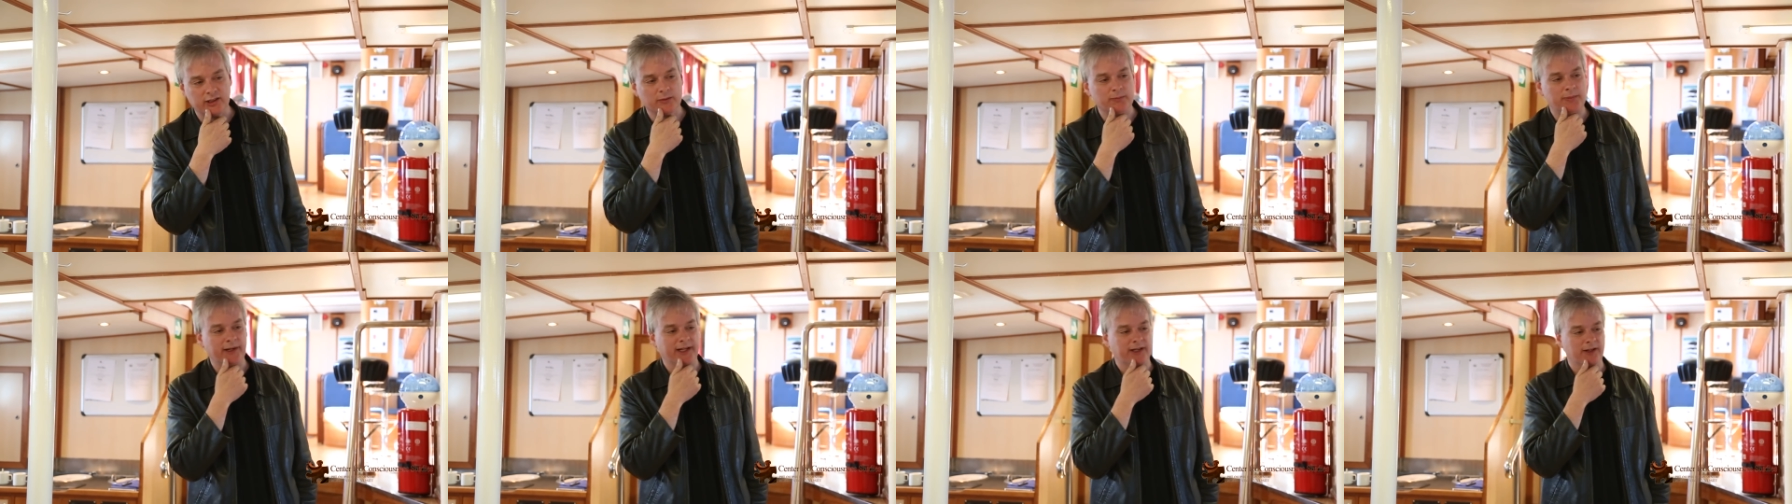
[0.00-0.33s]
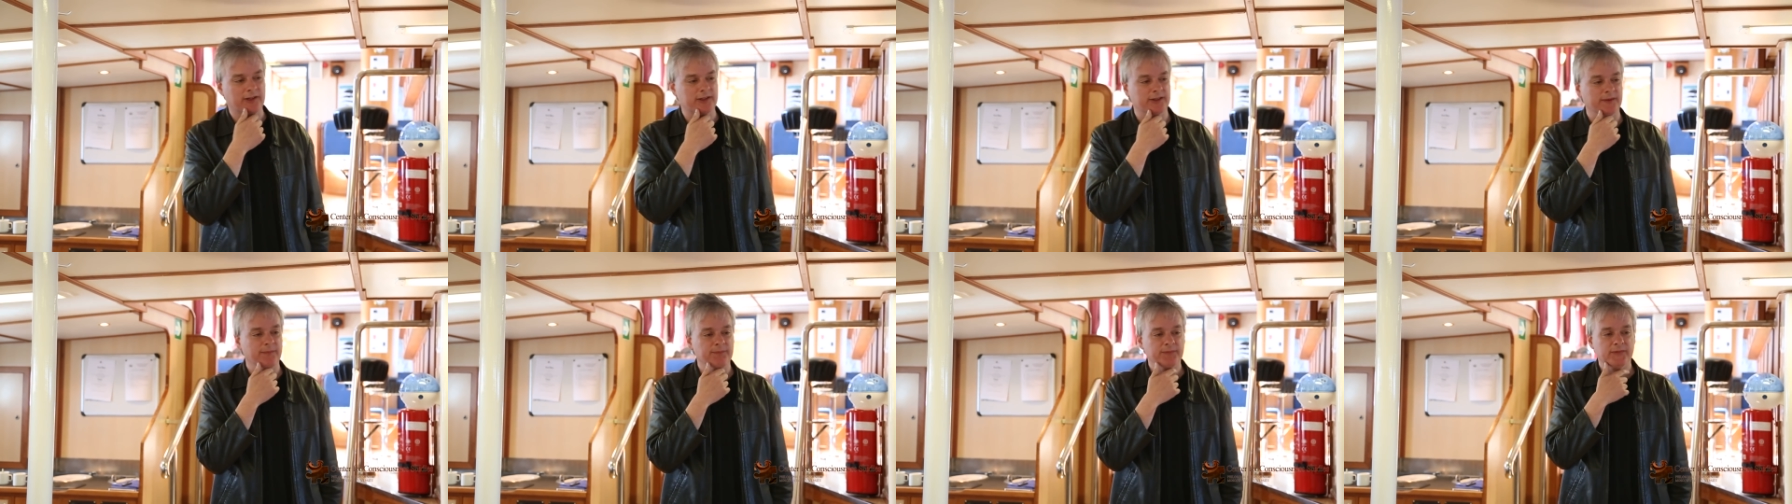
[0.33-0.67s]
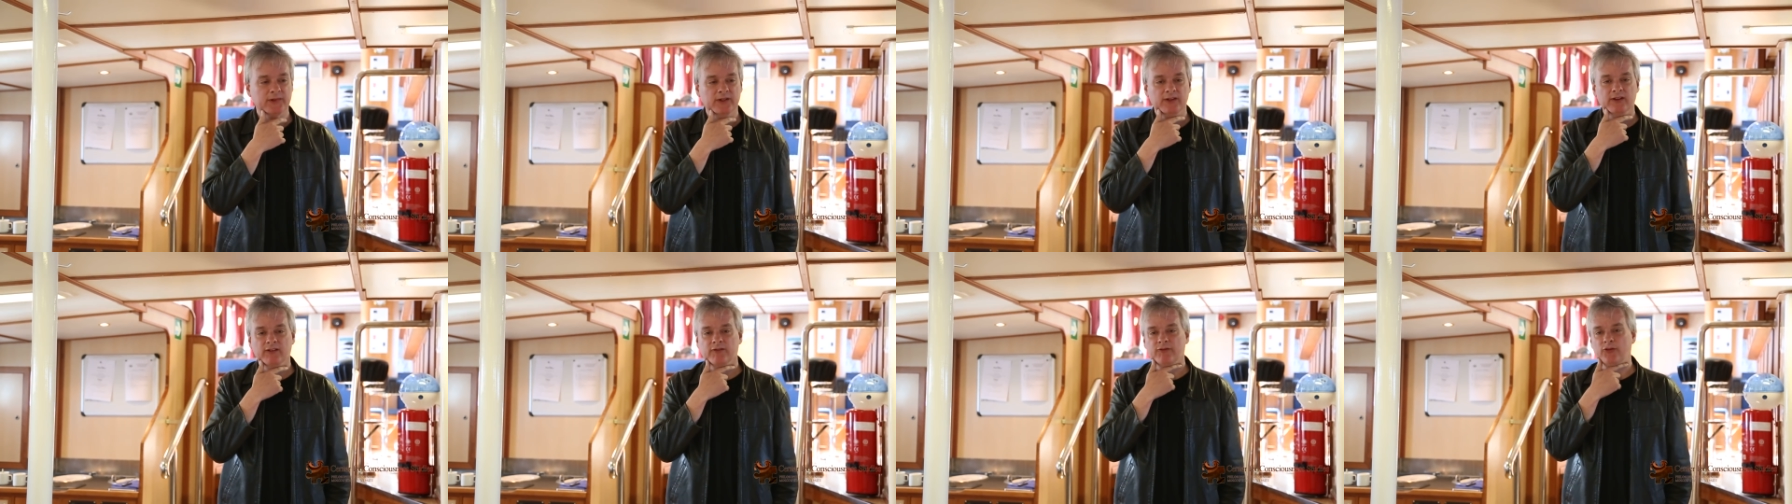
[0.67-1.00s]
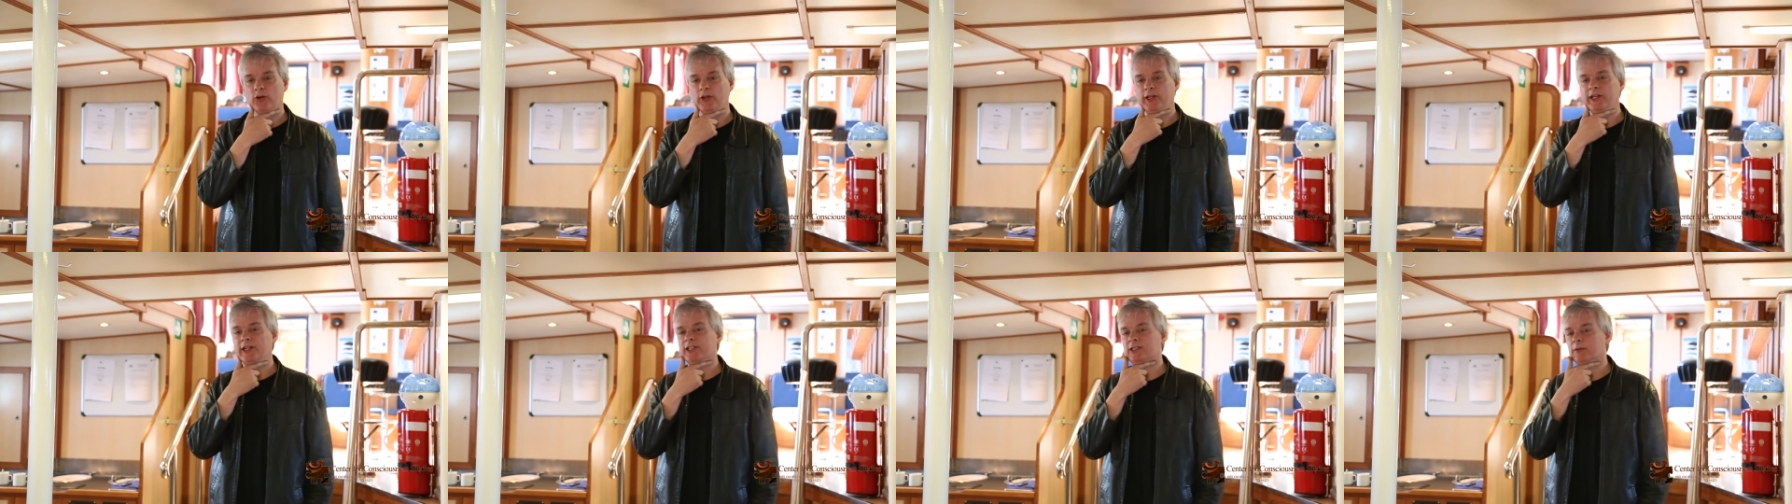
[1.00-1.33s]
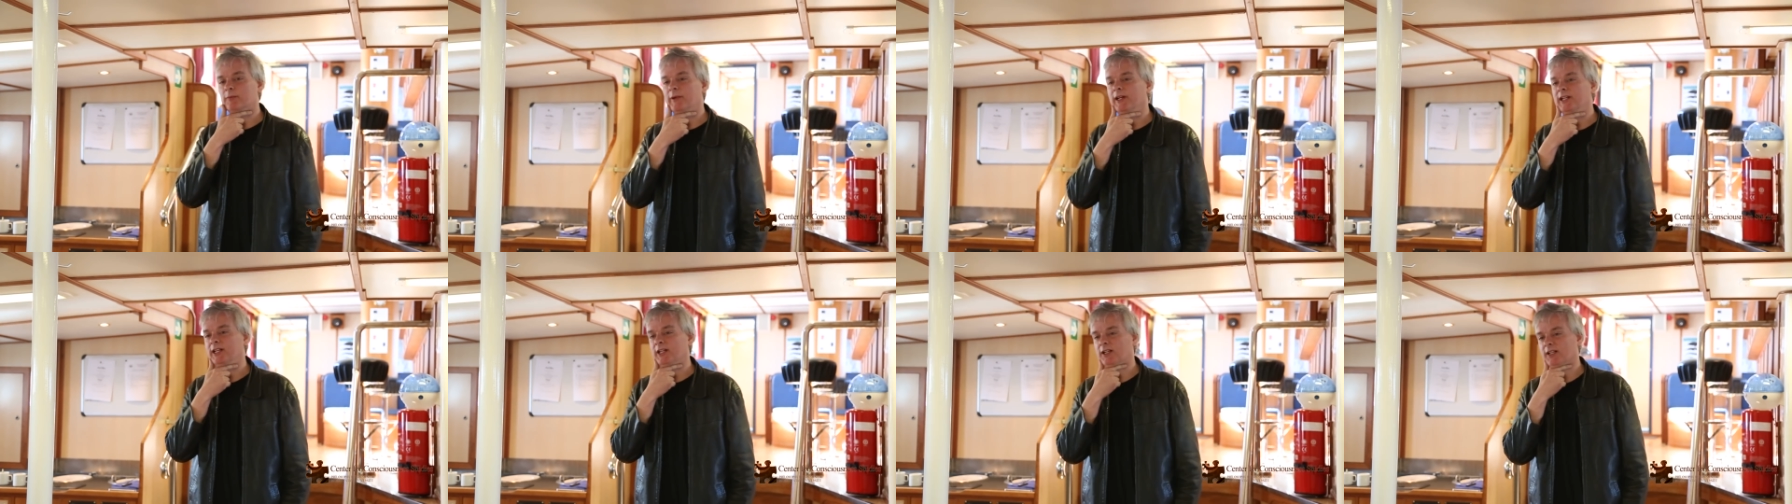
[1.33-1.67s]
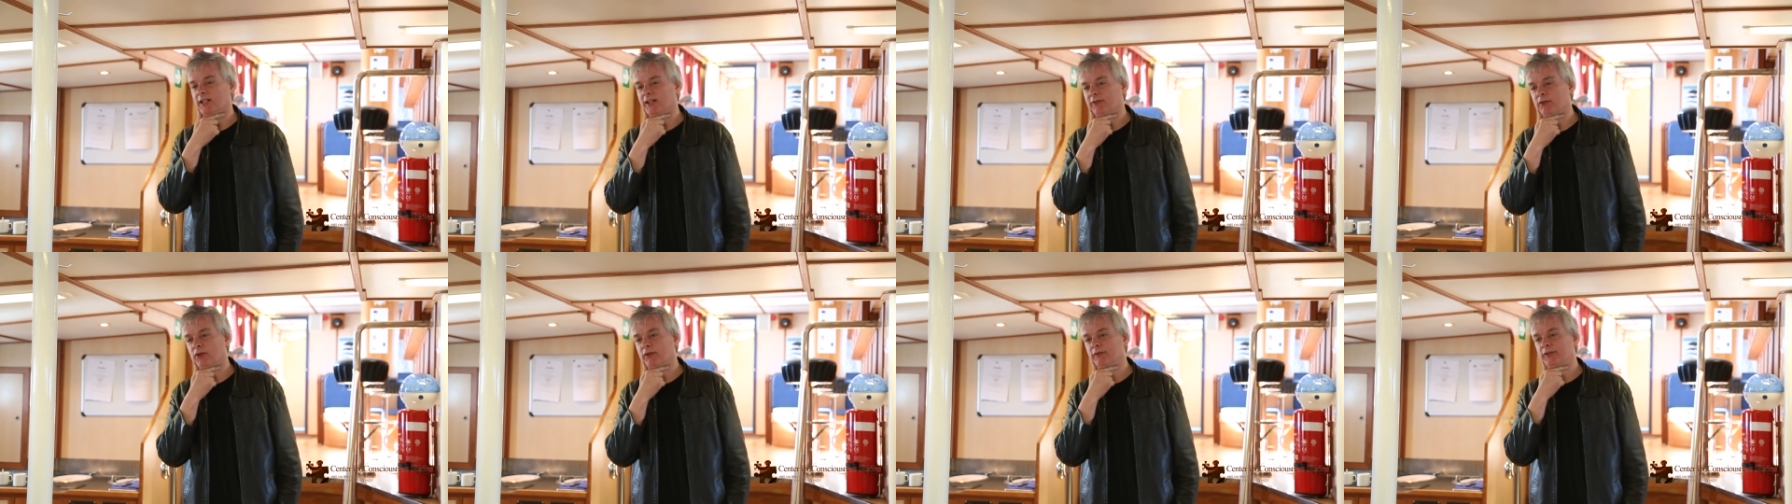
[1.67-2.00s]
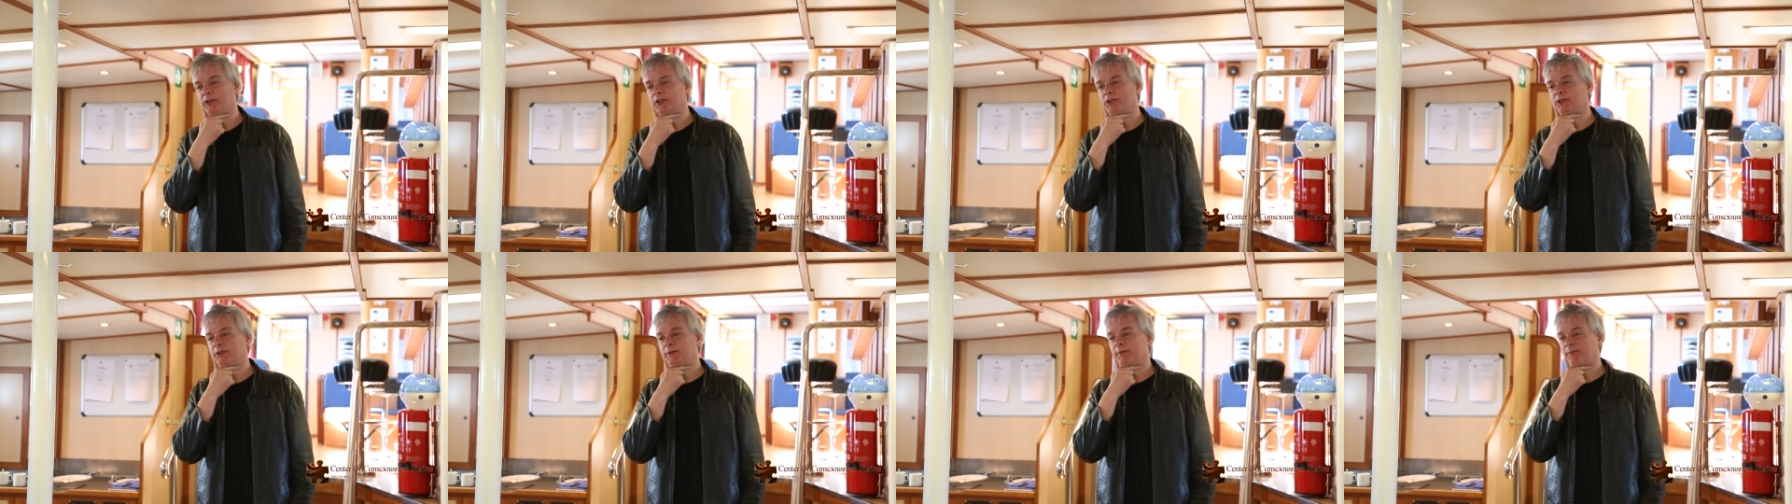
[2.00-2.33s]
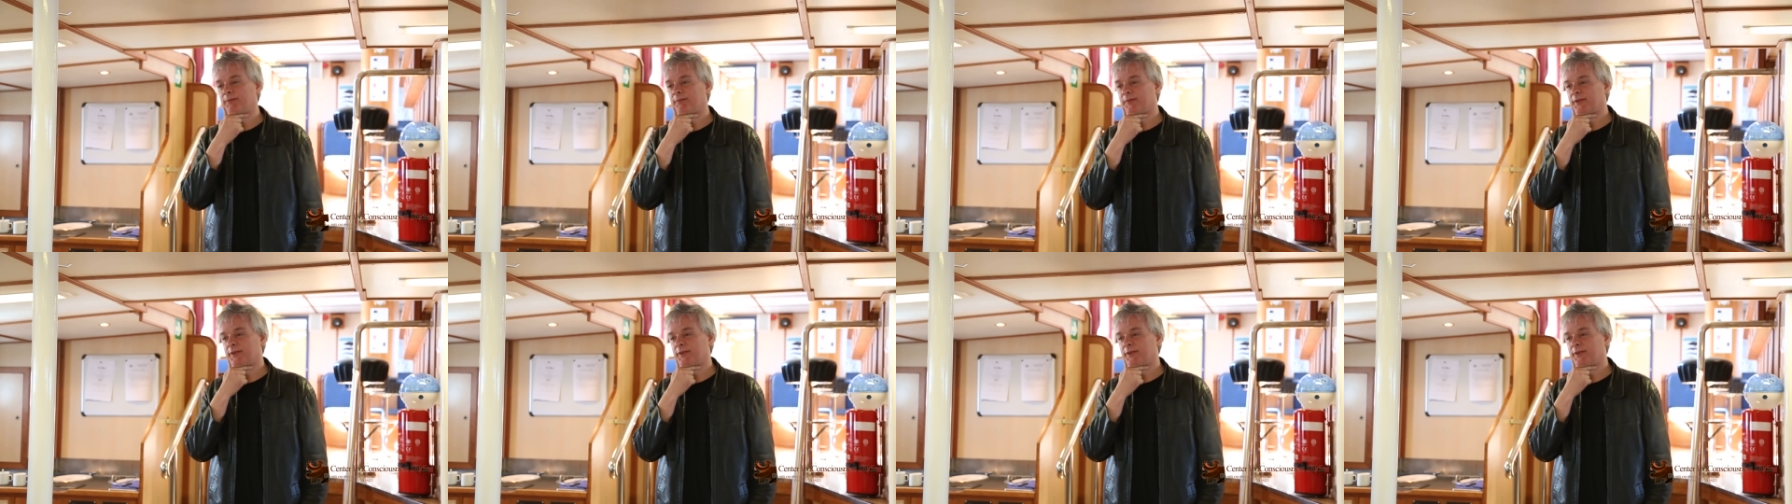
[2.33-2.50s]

competitor for the intermediate level view